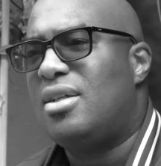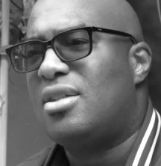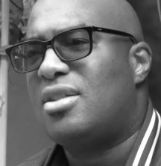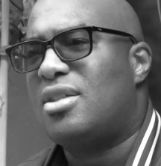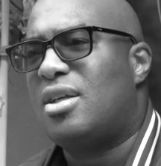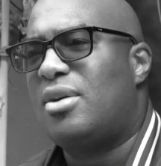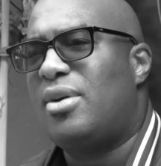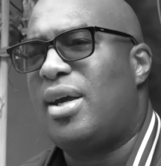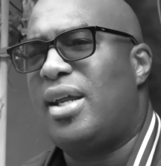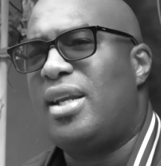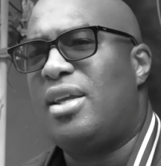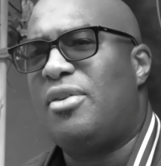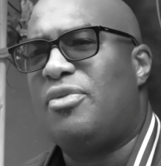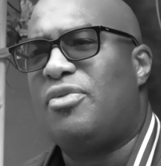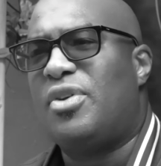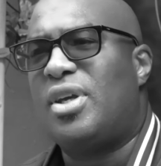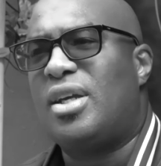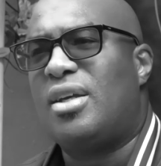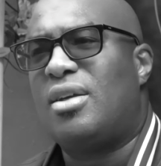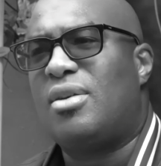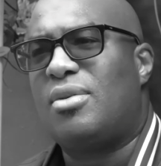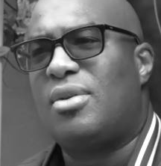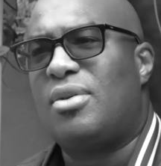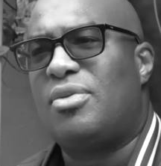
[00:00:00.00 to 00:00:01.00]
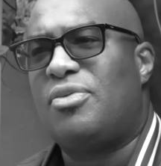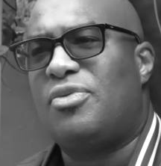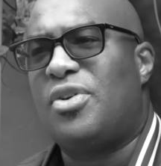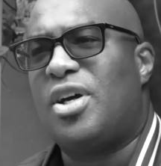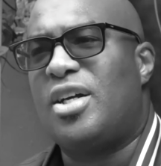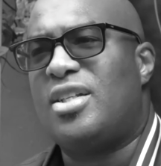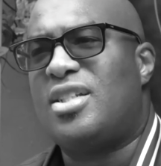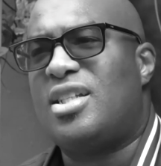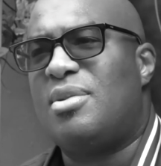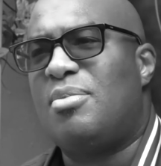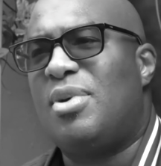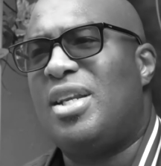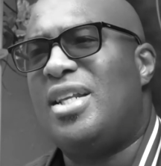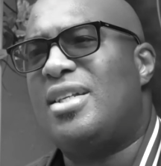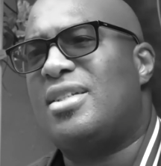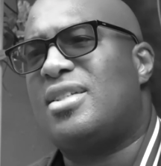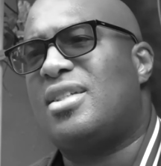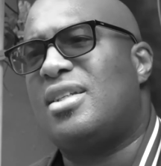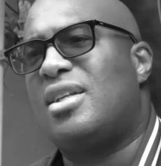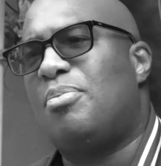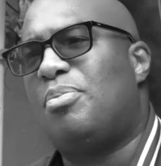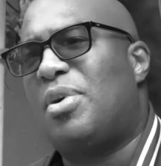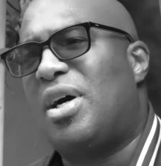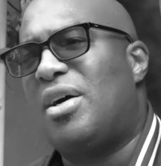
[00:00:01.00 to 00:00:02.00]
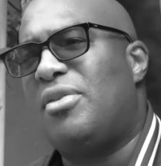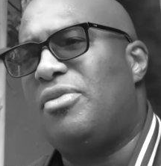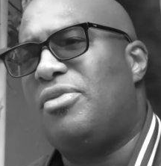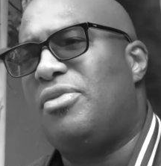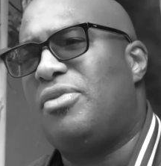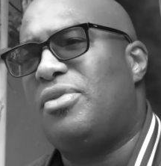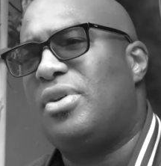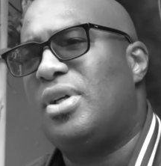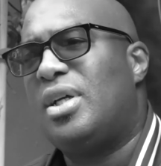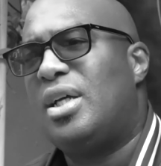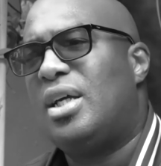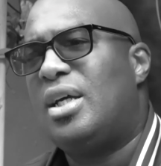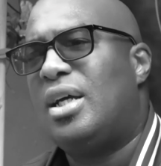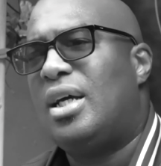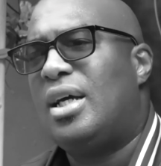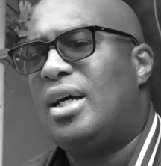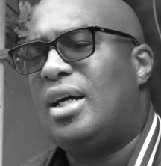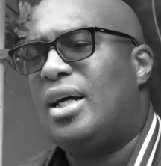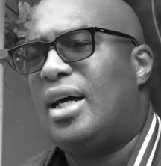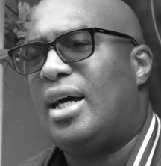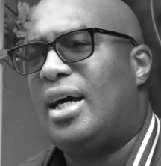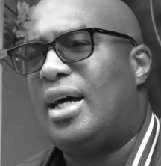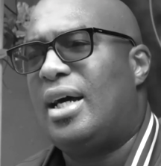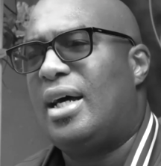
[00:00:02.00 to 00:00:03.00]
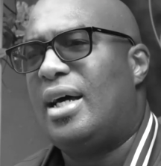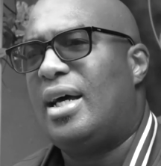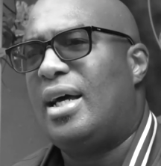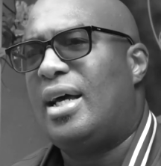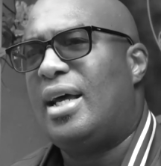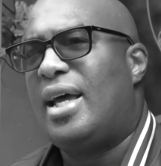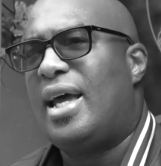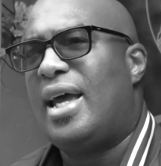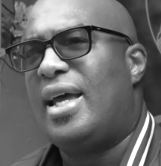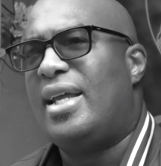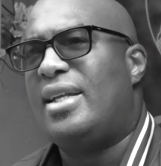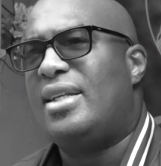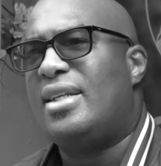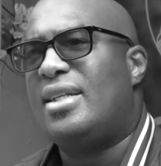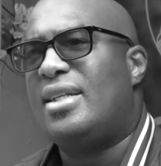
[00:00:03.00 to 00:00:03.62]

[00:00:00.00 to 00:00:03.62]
so anything 30 minutes and above. Uh, and